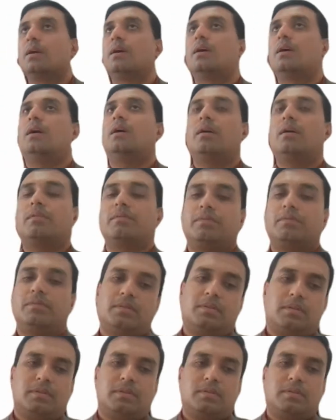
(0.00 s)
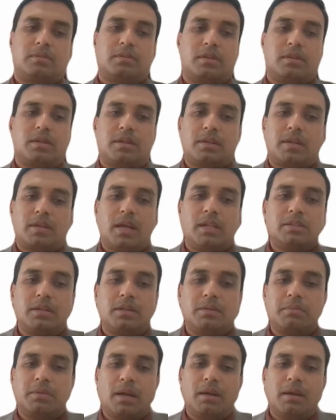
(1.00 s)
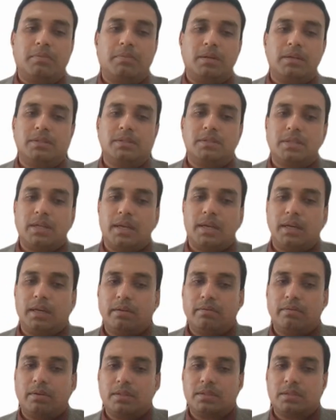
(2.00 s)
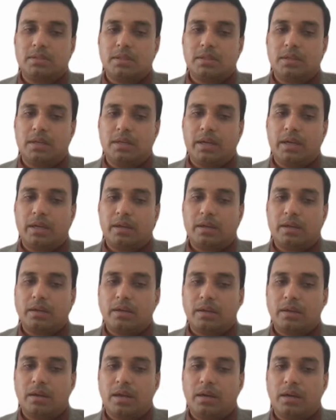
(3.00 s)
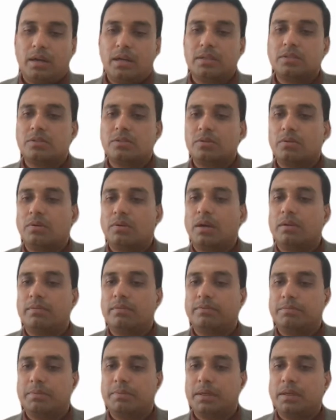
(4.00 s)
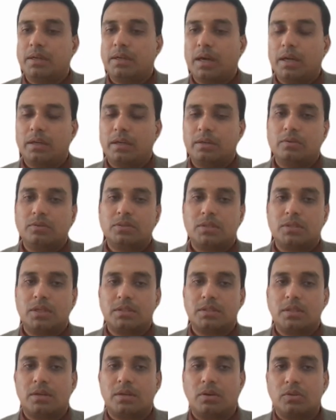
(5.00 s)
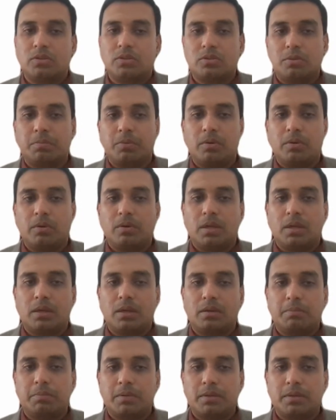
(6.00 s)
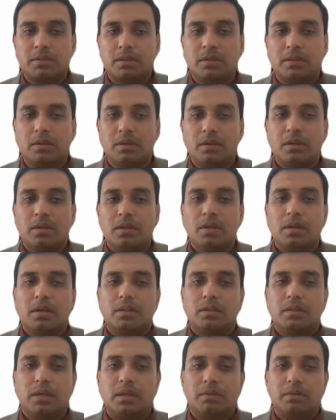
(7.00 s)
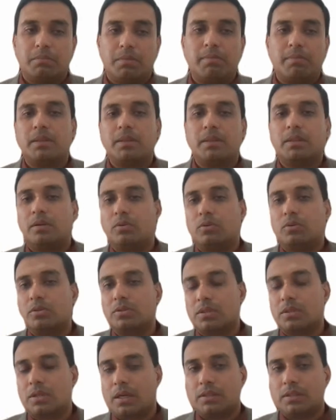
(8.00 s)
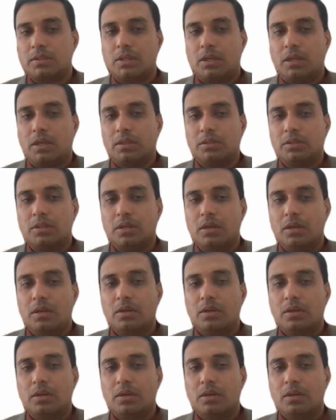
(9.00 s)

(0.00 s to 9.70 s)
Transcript: Um, Calcium tablets daily, once a day, unless you have been diagnosed as an osteoporotic person, then maybe the dose can change.